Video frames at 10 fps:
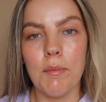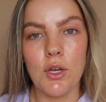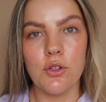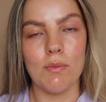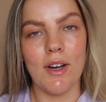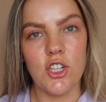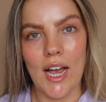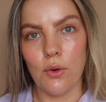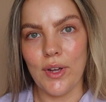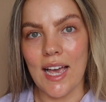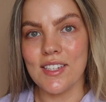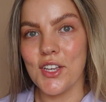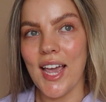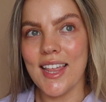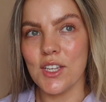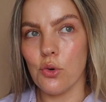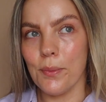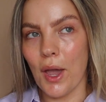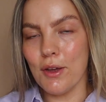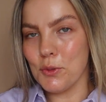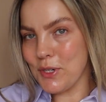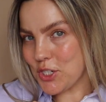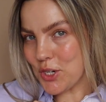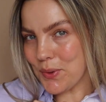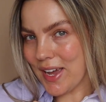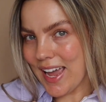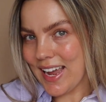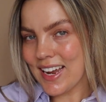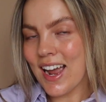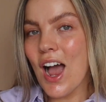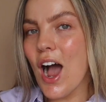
used on my channel yet. So yeah, that's what we're going to be doing.